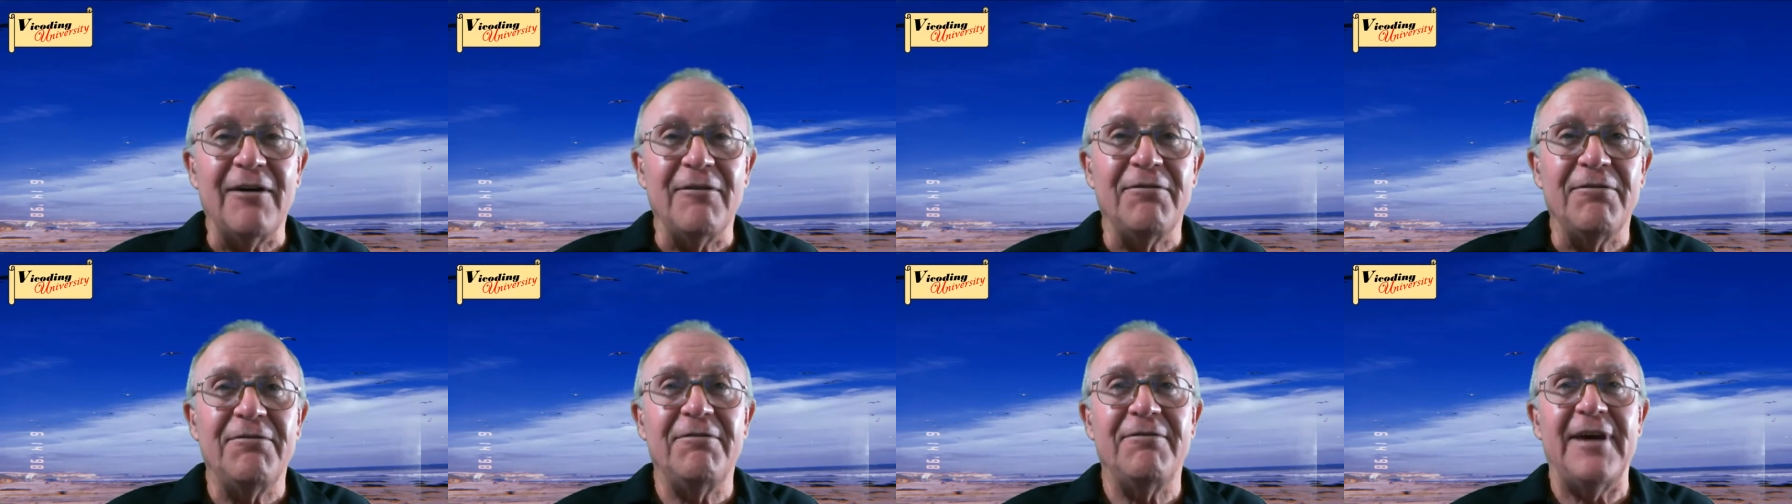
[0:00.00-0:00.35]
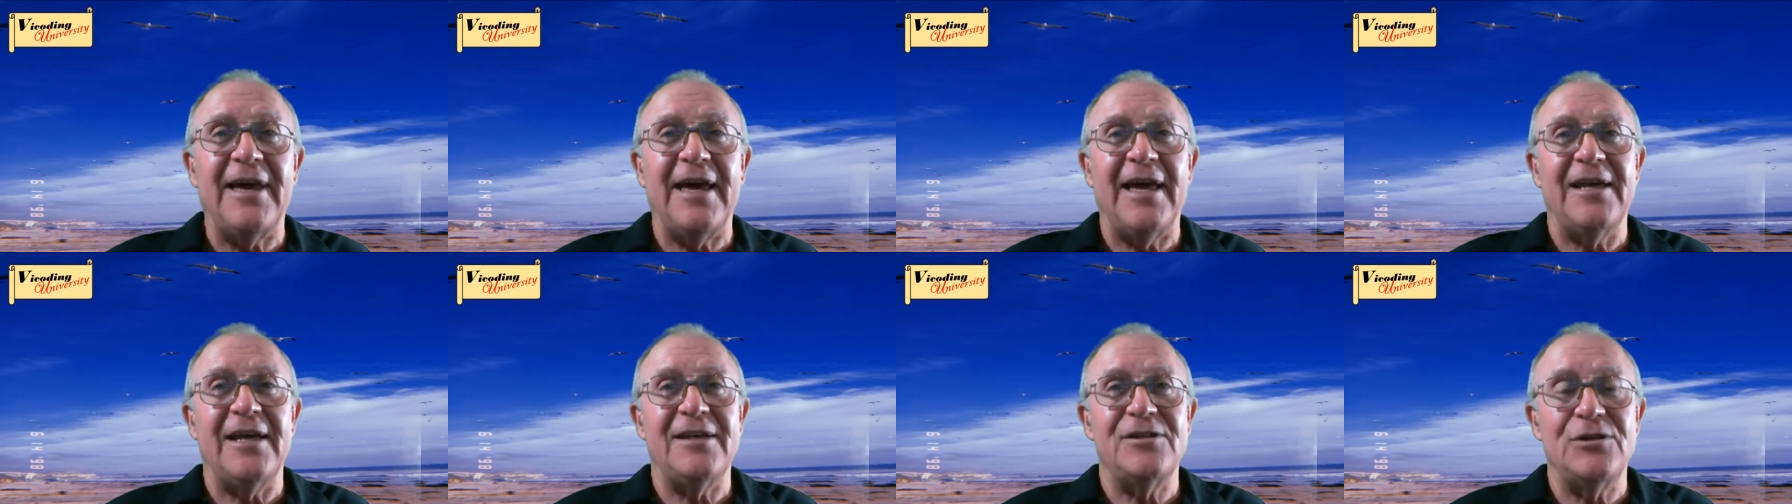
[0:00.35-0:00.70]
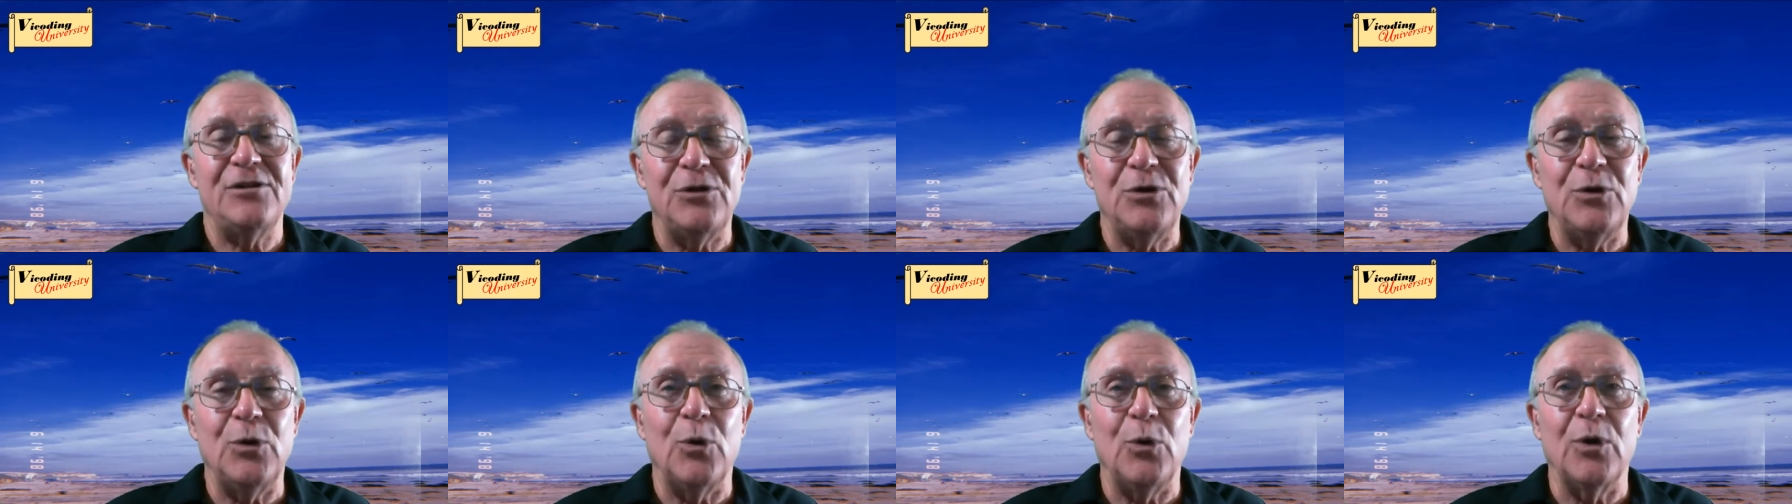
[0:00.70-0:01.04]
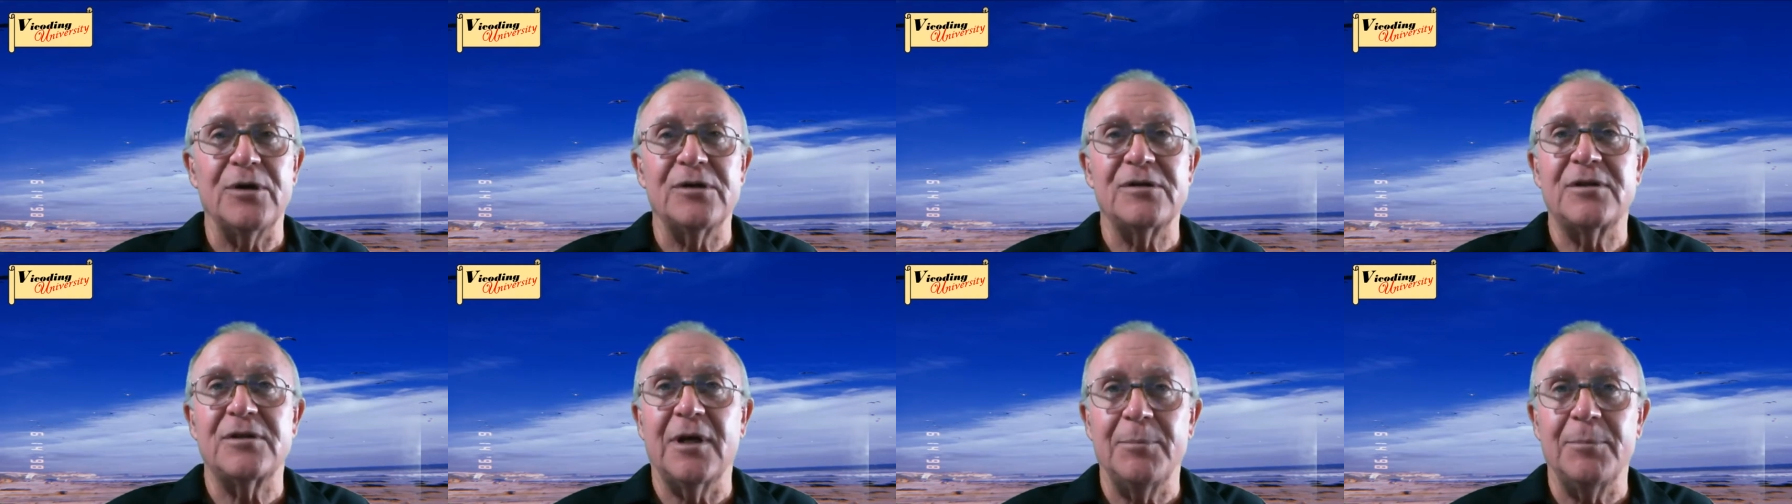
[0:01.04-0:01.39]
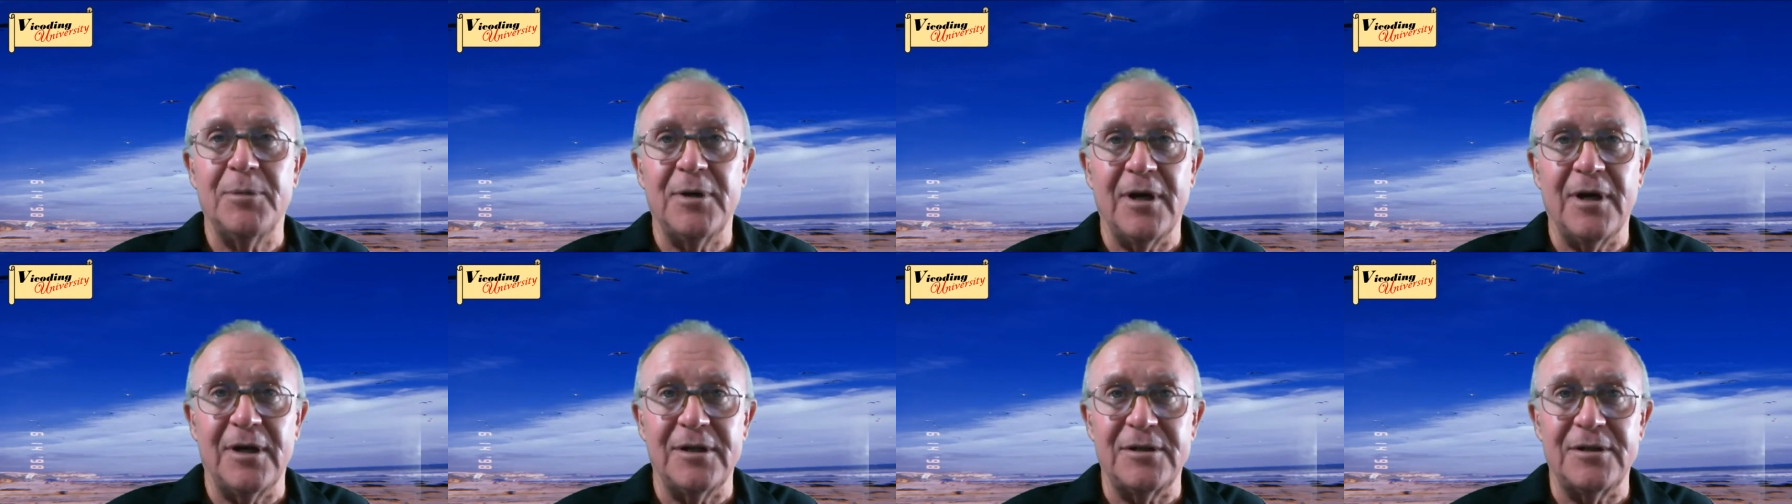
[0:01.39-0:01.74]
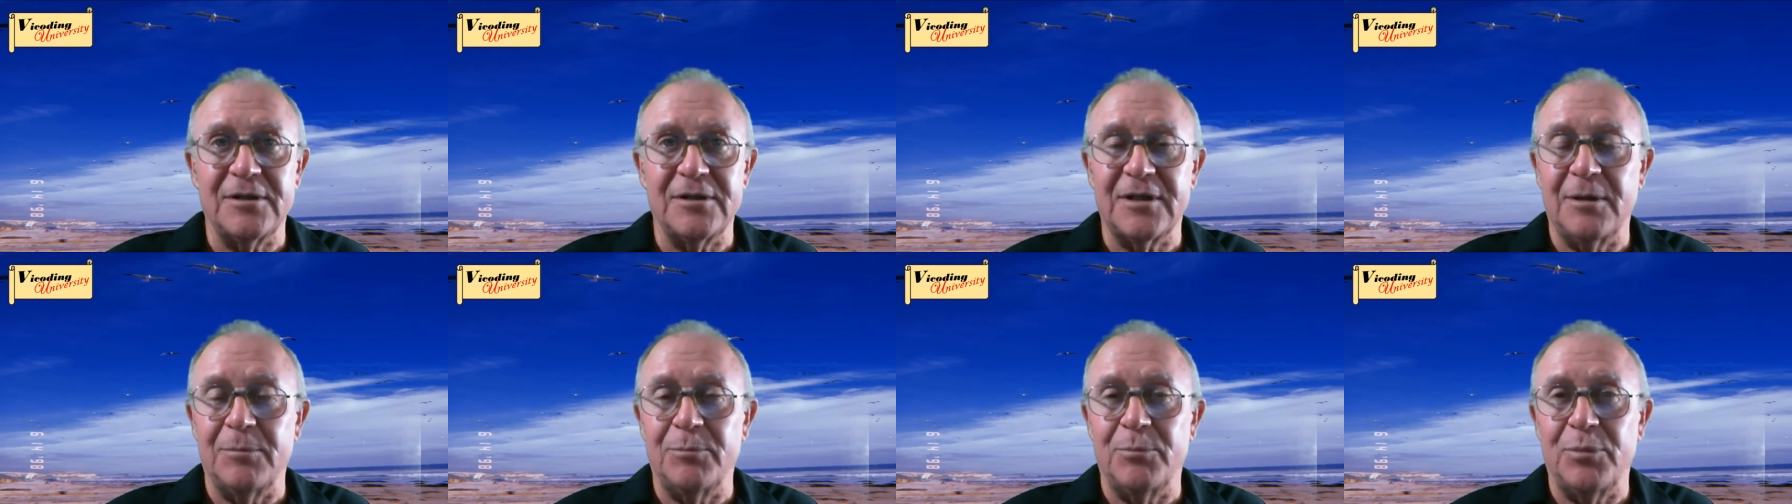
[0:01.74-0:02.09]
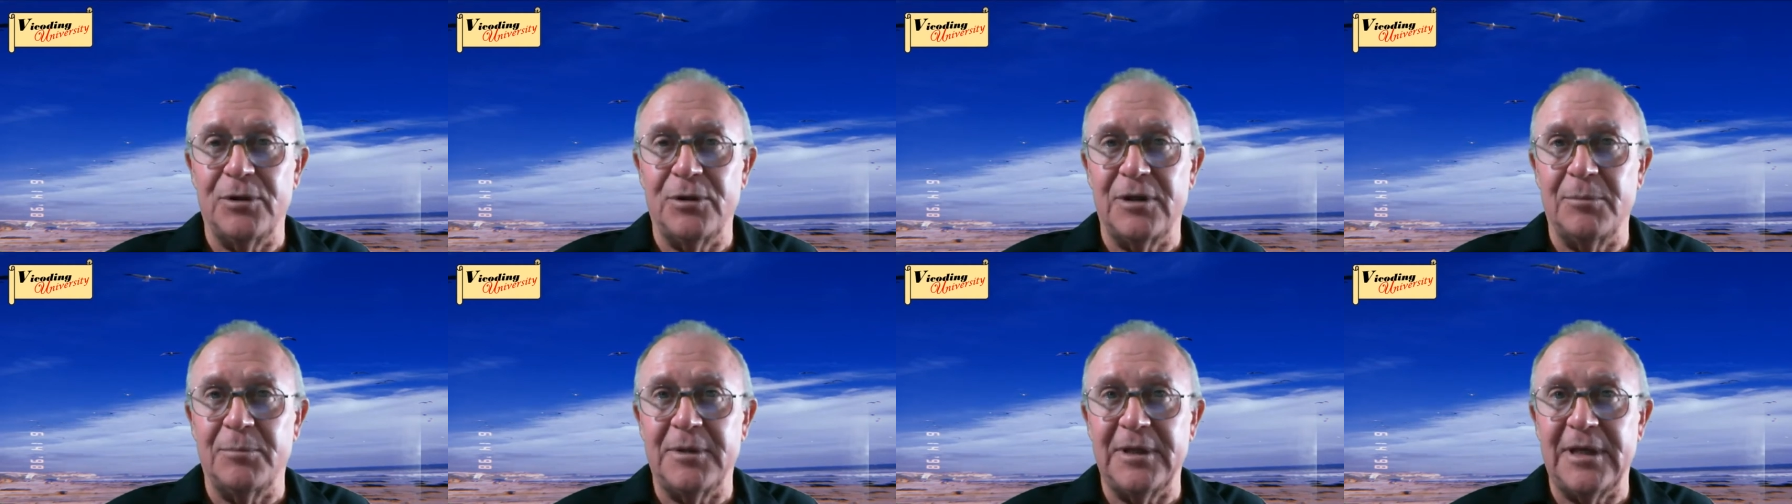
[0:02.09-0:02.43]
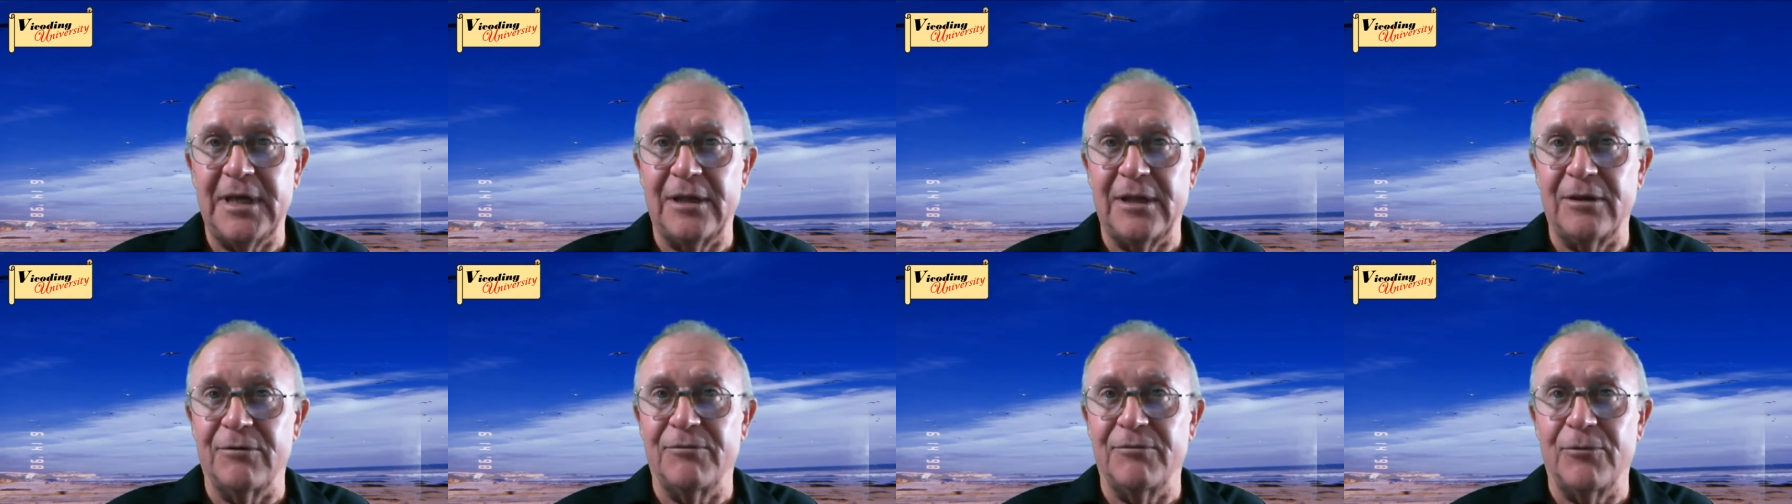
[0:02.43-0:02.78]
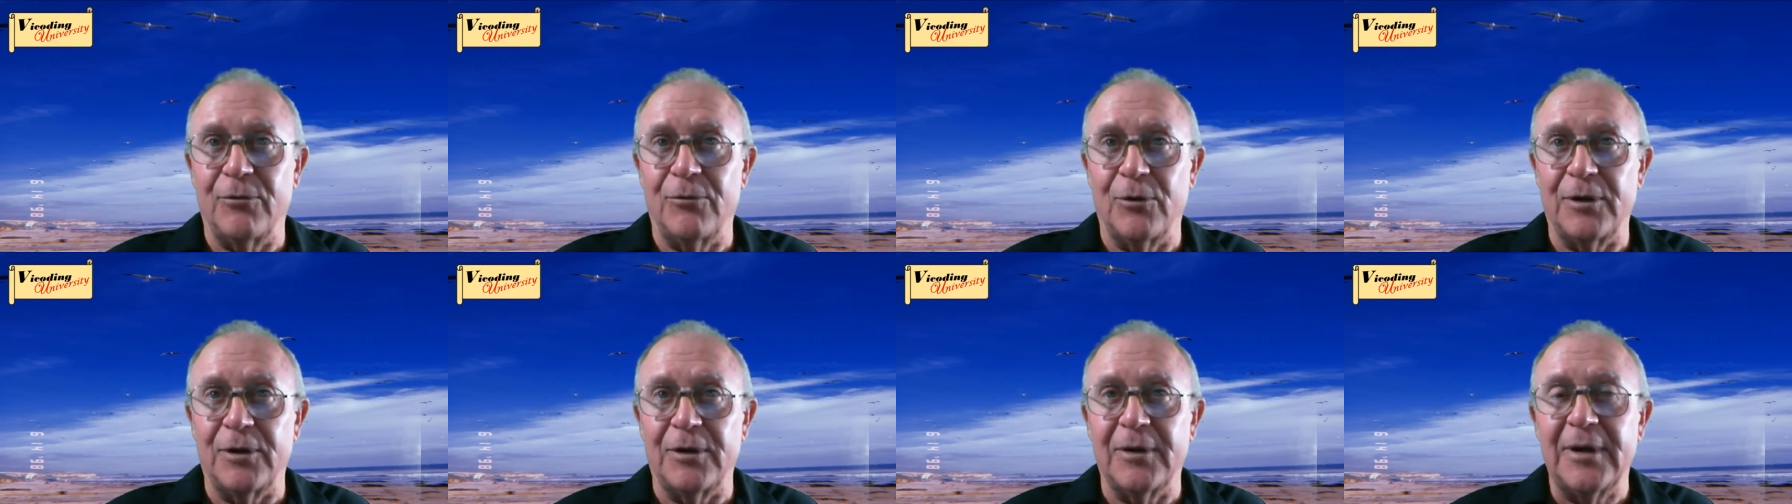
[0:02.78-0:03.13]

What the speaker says: fast your subconscious can put them together for you,